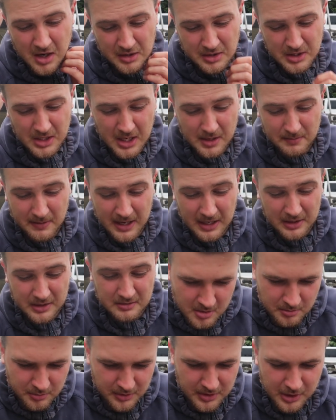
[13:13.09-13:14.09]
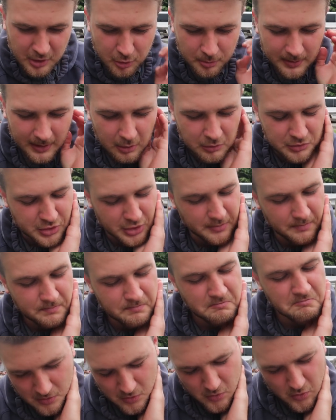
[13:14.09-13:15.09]
I'd say that. Brazil, Belgium.
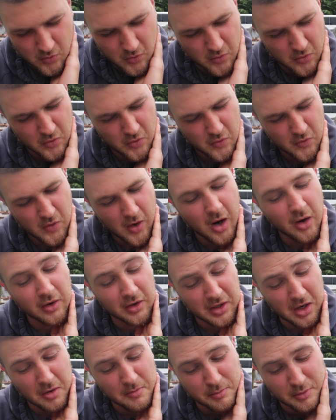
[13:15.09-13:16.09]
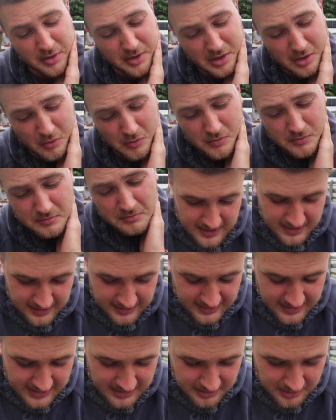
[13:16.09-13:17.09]
Ooh. I'm going to go Brazil.
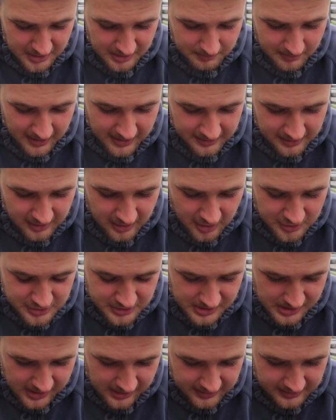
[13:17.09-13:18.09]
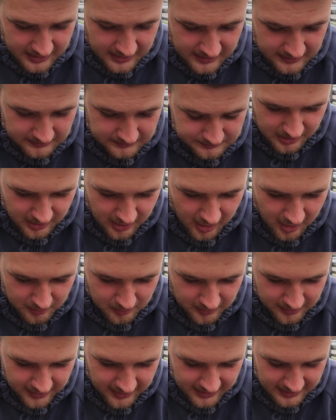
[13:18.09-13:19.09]
And then Spain and Argentina. It's an hard
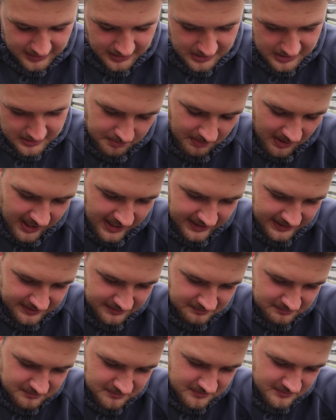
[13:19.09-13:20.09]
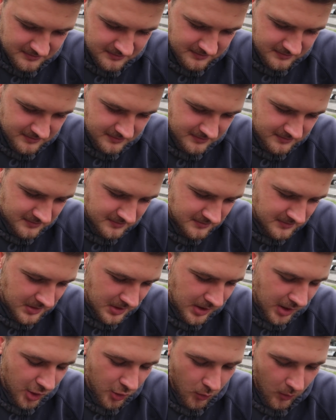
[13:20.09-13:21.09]
one, that is. Spain,
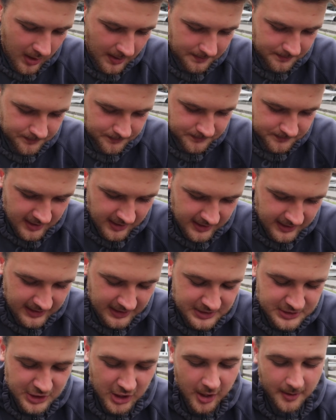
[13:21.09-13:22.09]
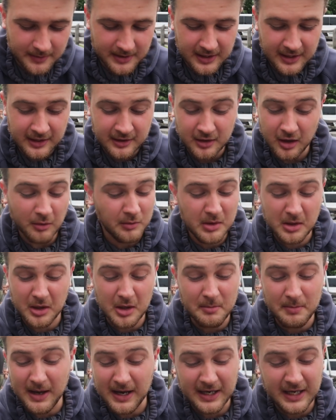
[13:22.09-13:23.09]
2-1. And then Germany, England. I'm just
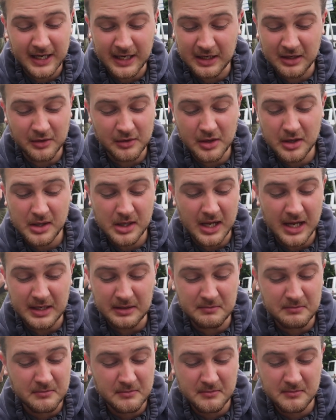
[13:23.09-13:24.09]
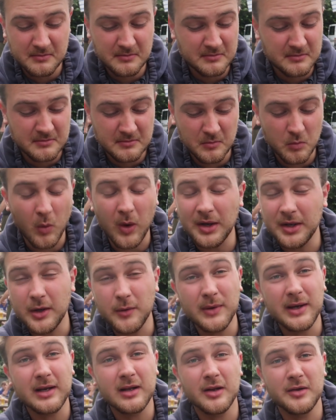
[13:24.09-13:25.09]
going to back England and say
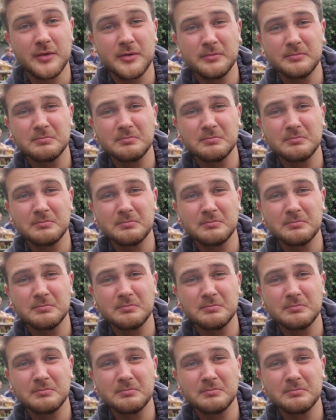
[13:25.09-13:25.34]
1-0 England.